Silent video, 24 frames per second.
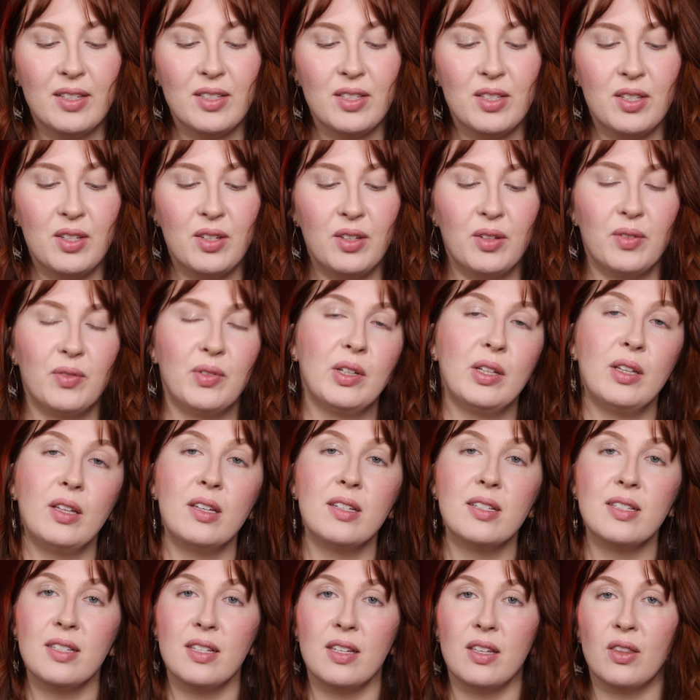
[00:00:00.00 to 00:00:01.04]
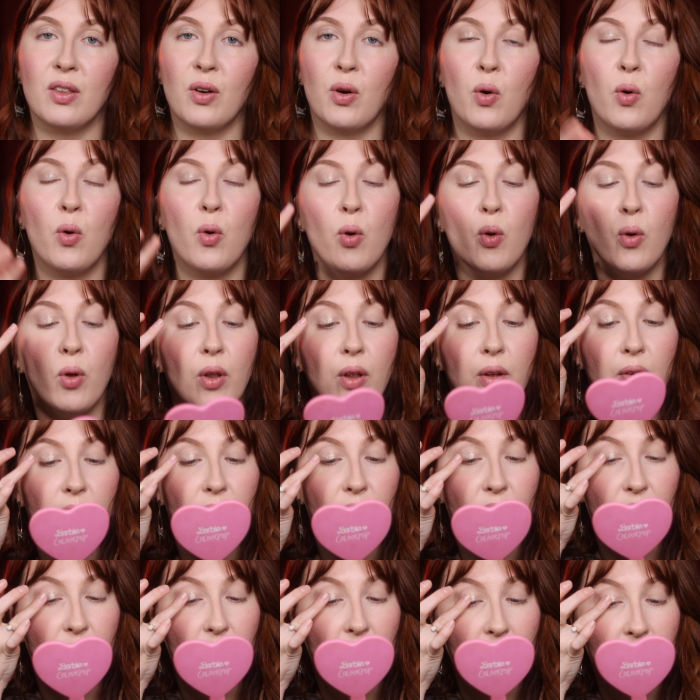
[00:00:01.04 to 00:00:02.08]
so you can really see the whole
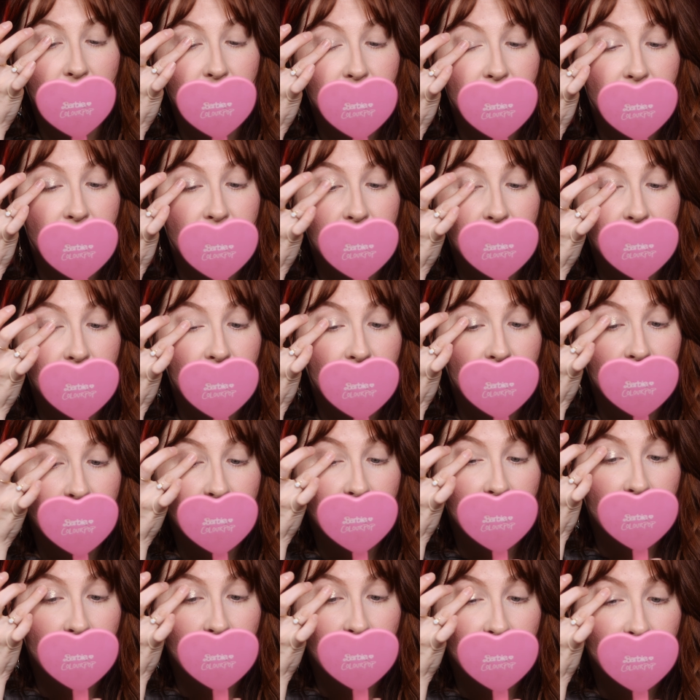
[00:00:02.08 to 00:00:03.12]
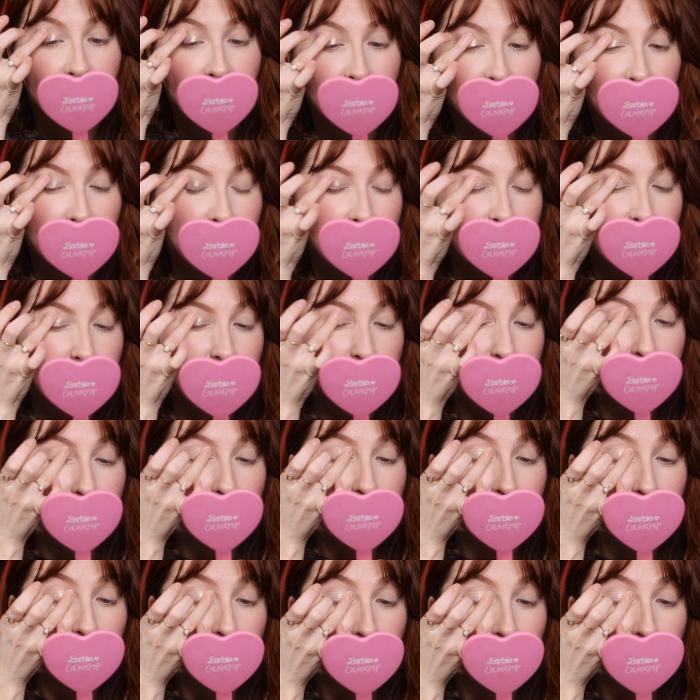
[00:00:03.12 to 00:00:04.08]
effect of this.